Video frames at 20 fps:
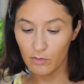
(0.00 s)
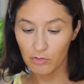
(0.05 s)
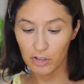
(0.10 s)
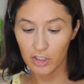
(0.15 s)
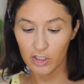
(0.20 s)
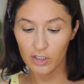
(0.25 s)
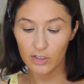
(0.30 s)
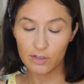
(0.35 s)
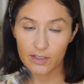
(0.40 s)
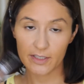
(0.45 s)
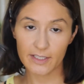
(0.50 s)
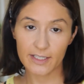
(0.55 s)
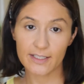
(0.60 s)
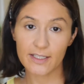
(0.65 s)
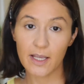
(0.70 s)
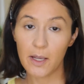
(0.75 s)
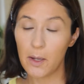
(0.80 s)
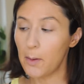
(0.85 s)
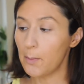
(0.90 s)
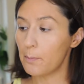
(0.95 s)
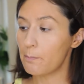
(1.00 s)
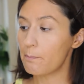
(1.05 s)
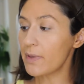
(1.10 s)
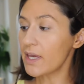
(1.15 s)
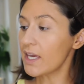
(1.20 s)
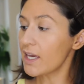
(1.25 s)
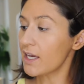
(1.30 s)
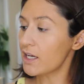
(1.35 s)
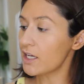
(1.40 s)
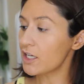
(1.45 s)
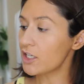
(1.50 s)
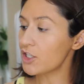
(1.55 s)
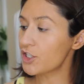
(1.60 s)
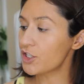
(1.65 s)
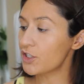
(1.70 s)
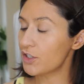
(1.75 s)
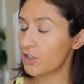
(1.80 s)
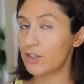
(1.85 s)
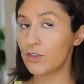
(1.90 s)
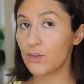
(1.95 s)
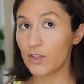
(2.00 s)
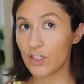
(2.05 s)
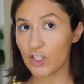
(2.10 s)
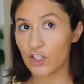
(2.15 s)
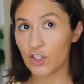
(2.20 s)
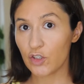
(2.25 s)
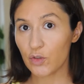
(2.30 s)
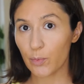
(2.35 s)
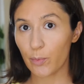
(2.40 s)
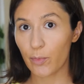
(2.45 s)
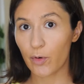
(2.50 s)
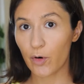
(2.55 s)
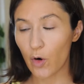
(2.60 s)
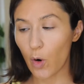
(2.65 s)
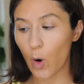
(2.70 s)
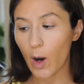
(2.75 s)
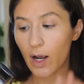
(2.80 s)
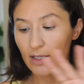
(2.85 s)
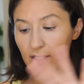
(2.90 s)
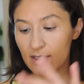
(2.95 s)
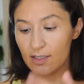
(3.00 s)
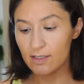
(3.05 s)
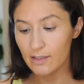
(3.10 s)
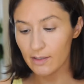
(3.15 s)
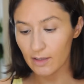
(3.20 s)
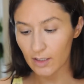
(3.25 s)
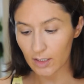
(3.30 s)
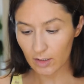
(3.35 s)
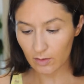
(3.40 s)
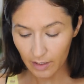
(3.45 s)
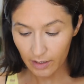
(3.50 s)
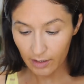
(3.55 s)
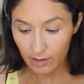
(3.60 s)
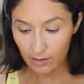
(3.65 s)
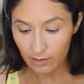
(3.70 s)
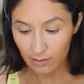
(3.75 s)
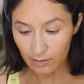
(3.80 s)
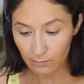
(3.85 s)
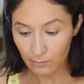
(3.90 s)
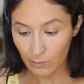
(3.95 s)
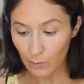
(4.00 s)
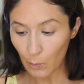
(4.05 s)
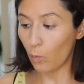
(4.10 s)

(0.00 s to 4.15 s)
going to use this BH Studio Pro Concealer in